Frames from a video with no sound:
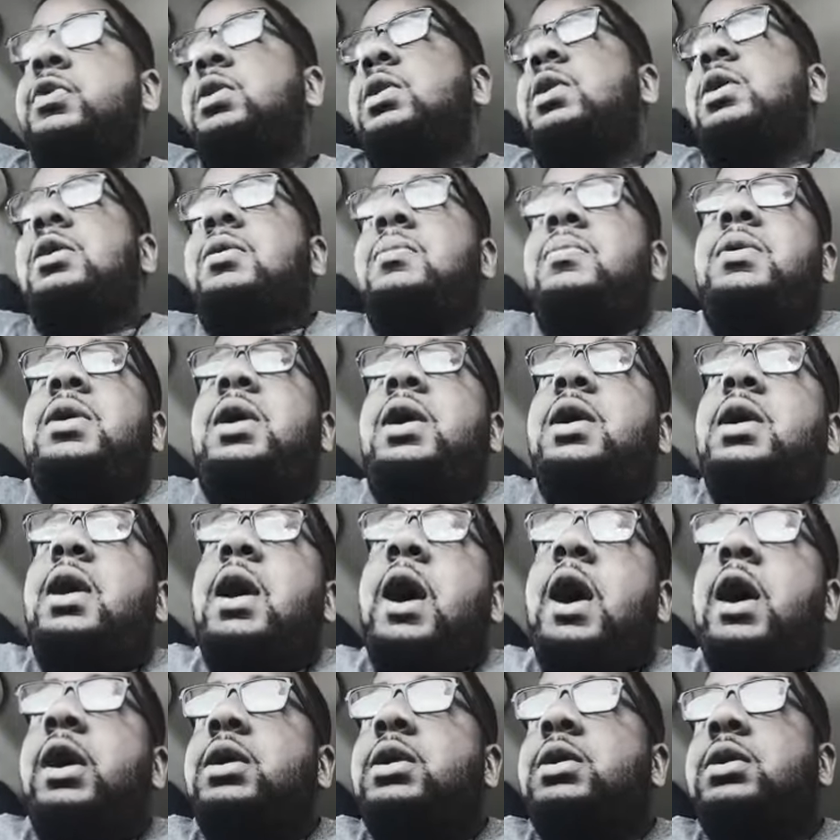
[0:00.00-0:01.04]
N B A
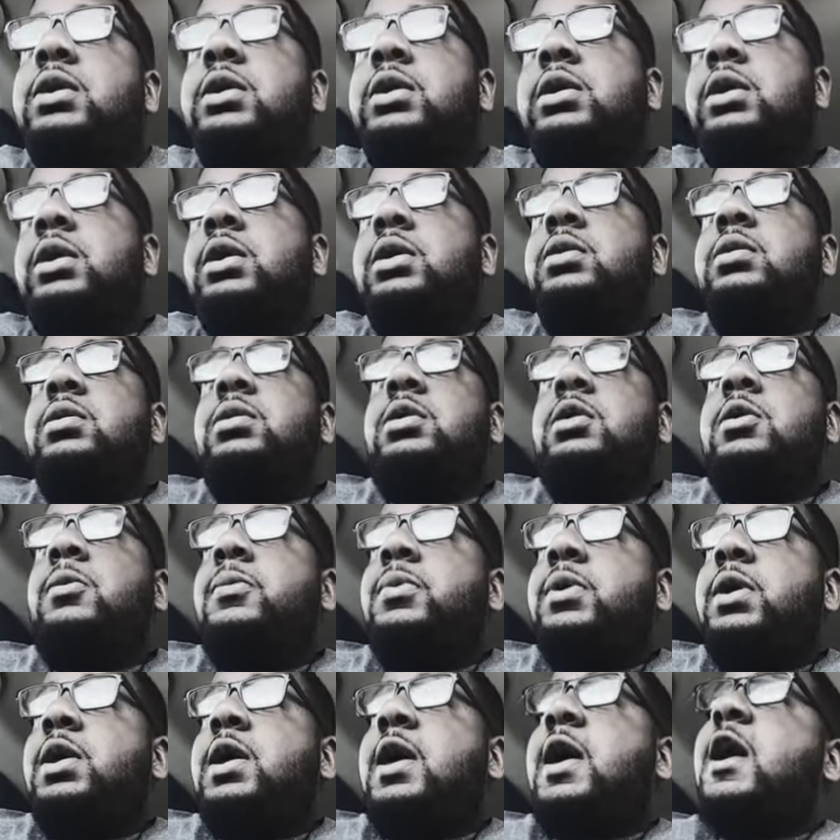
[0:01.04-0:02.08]
icon, N
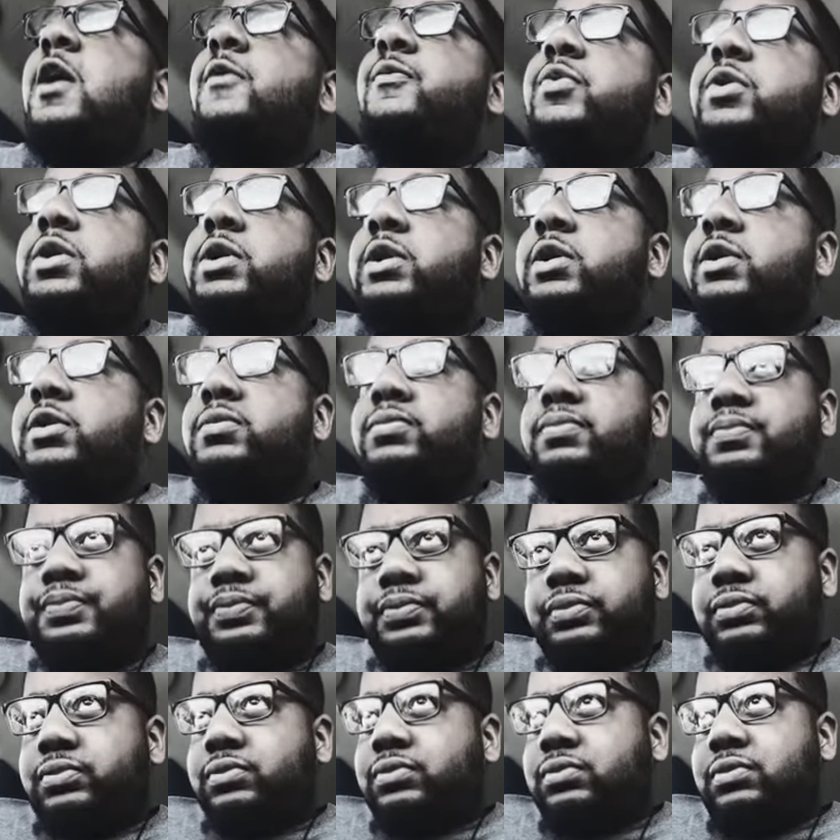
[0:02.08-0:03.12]
B A advocate,
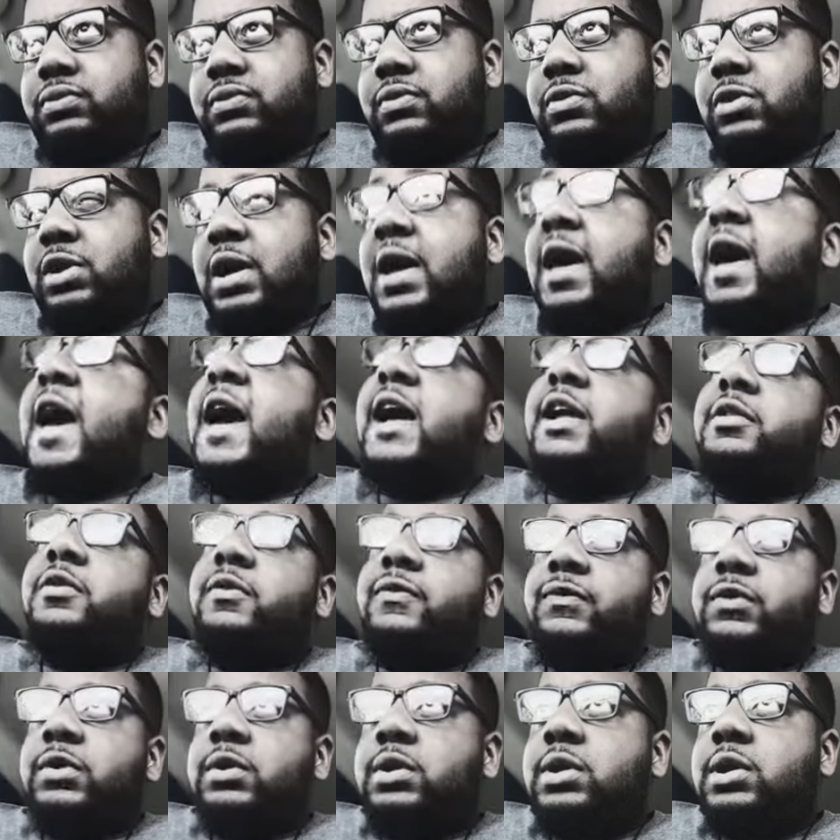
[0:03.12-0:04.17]

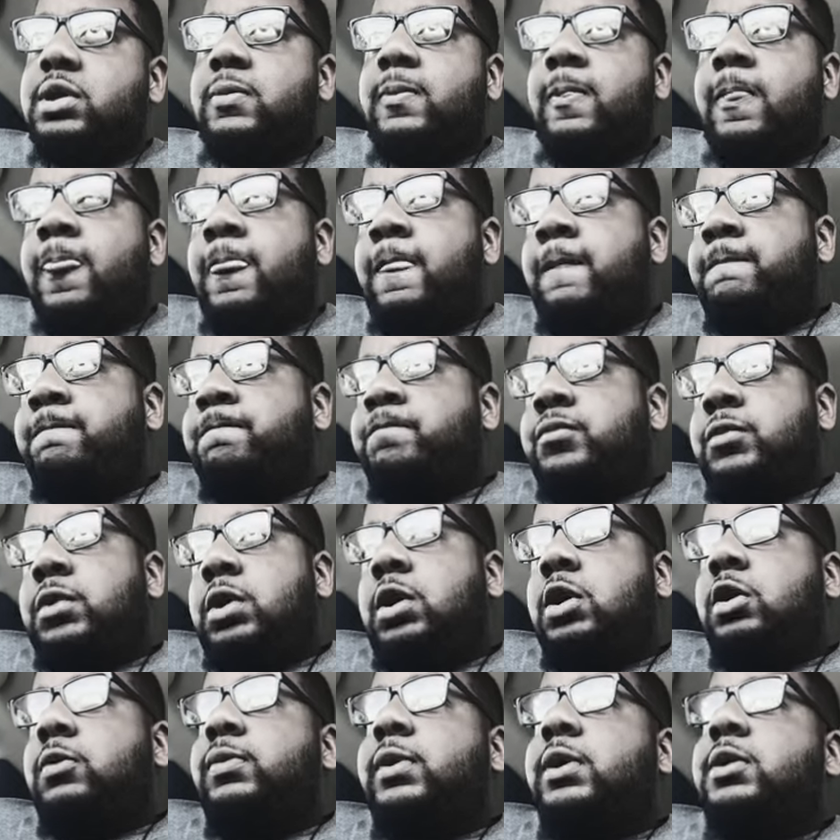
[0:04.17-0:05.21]
activist.
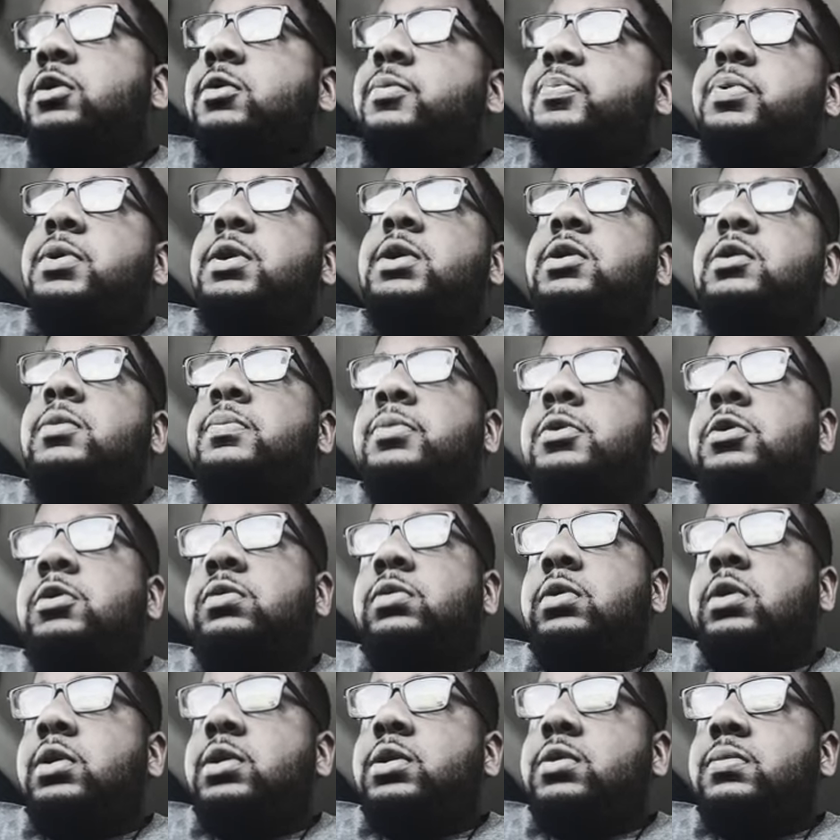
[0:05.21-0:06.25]
Uh, rest in peace to Bill
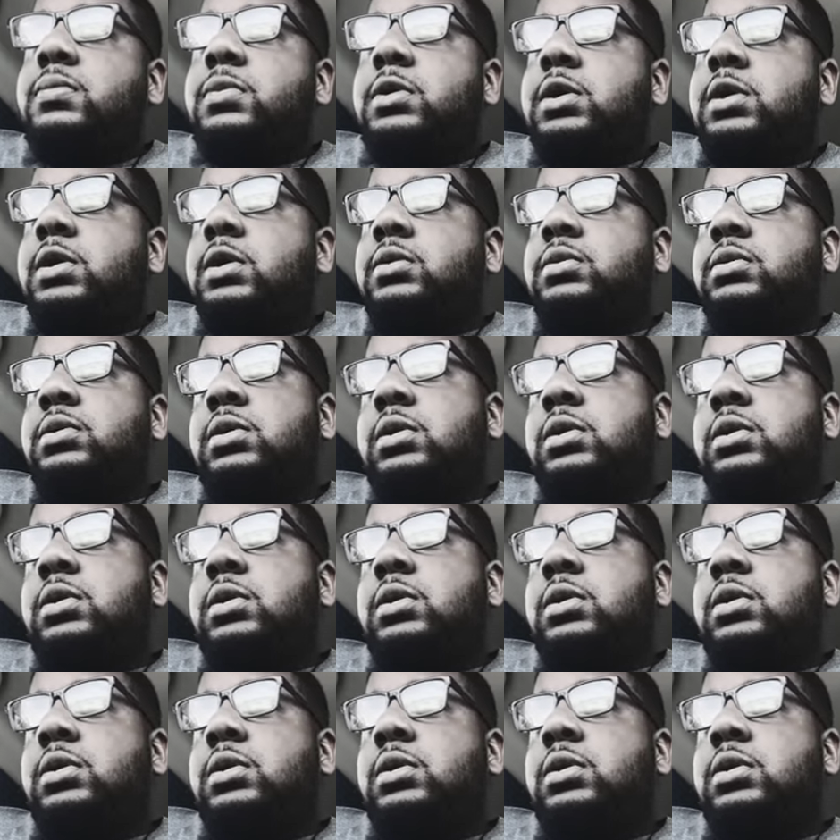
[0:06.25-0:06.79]
Russell, man.